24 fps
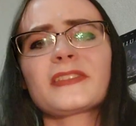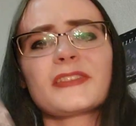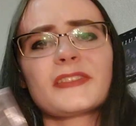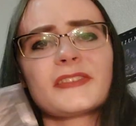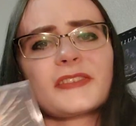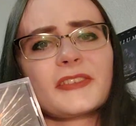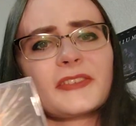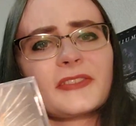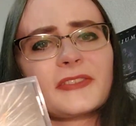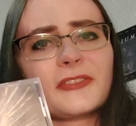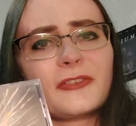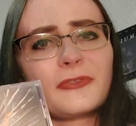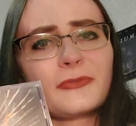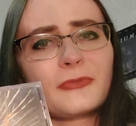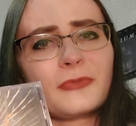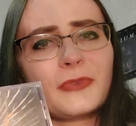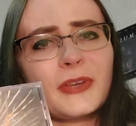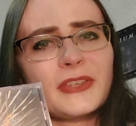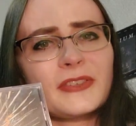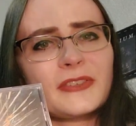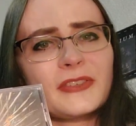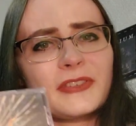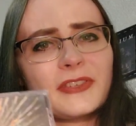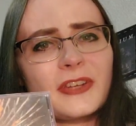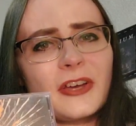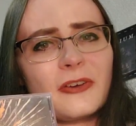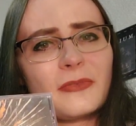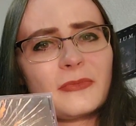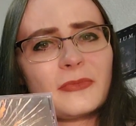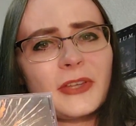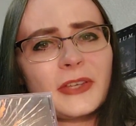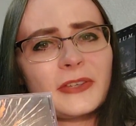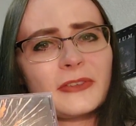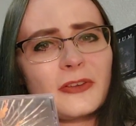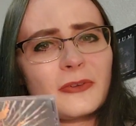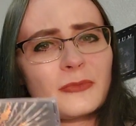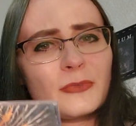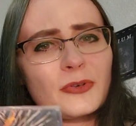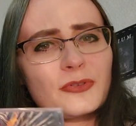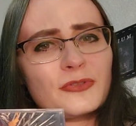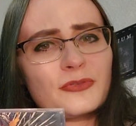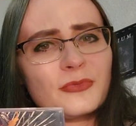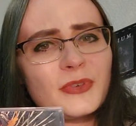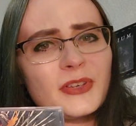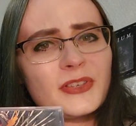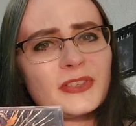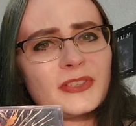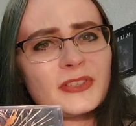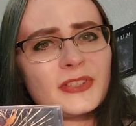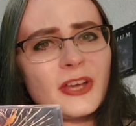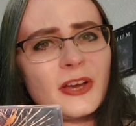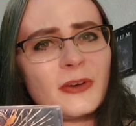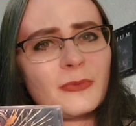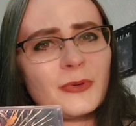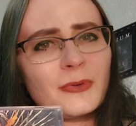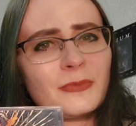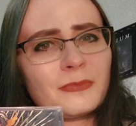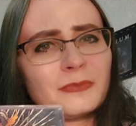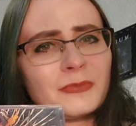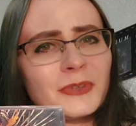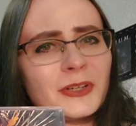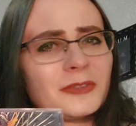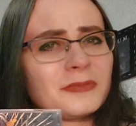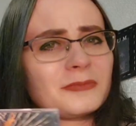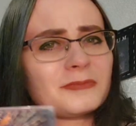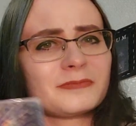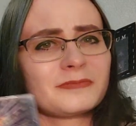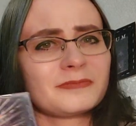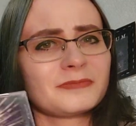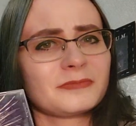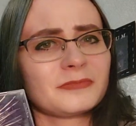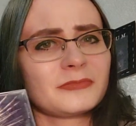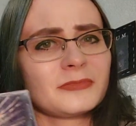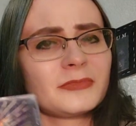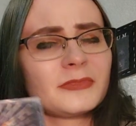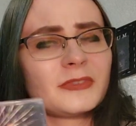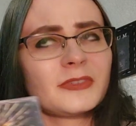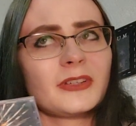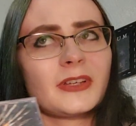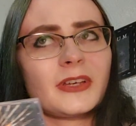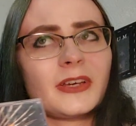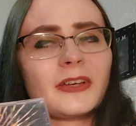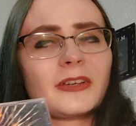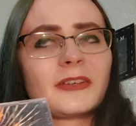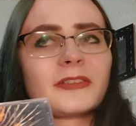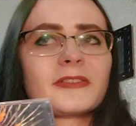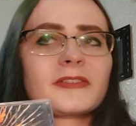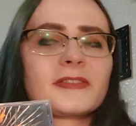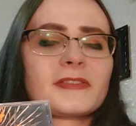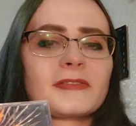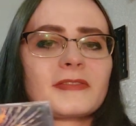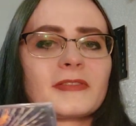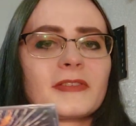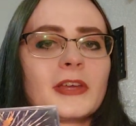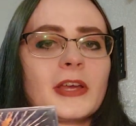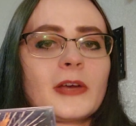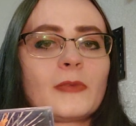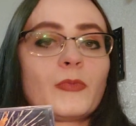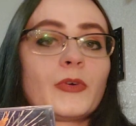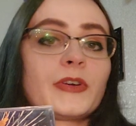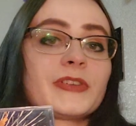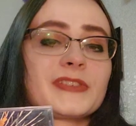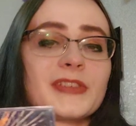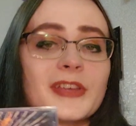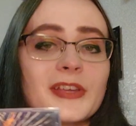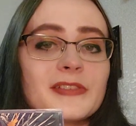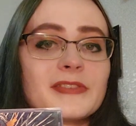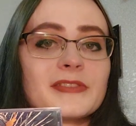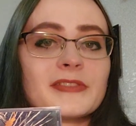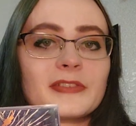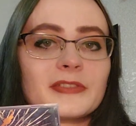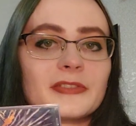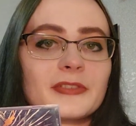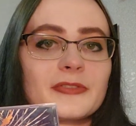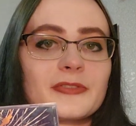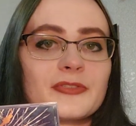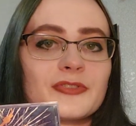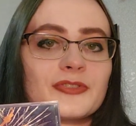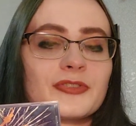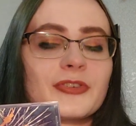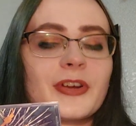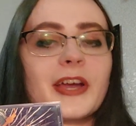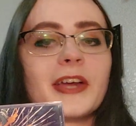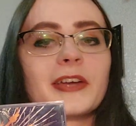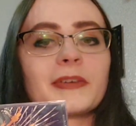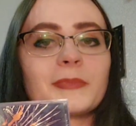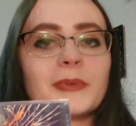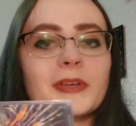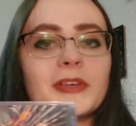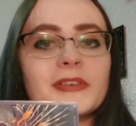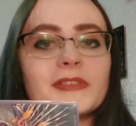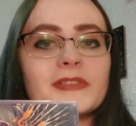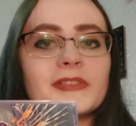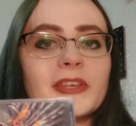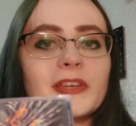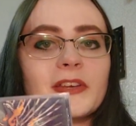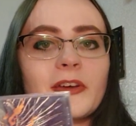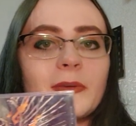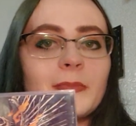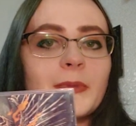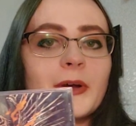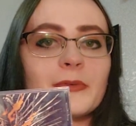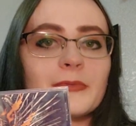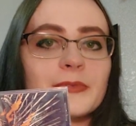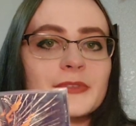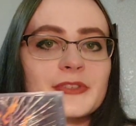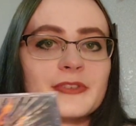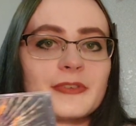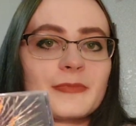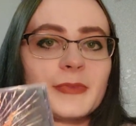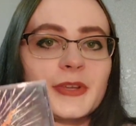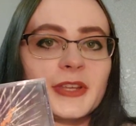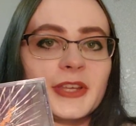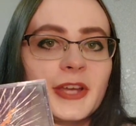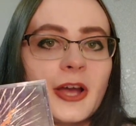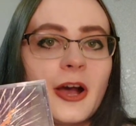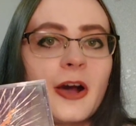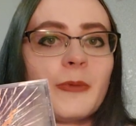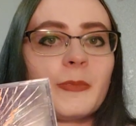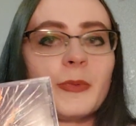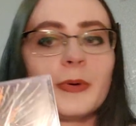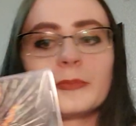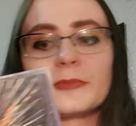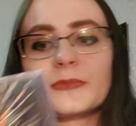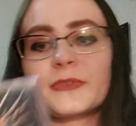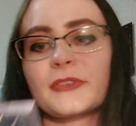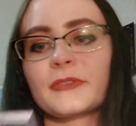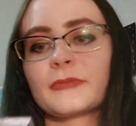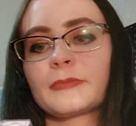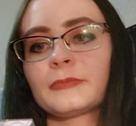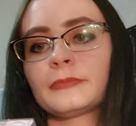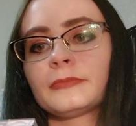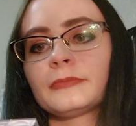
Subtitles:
this is their their most recent album, but one tends to lose track because they come out with so many albums.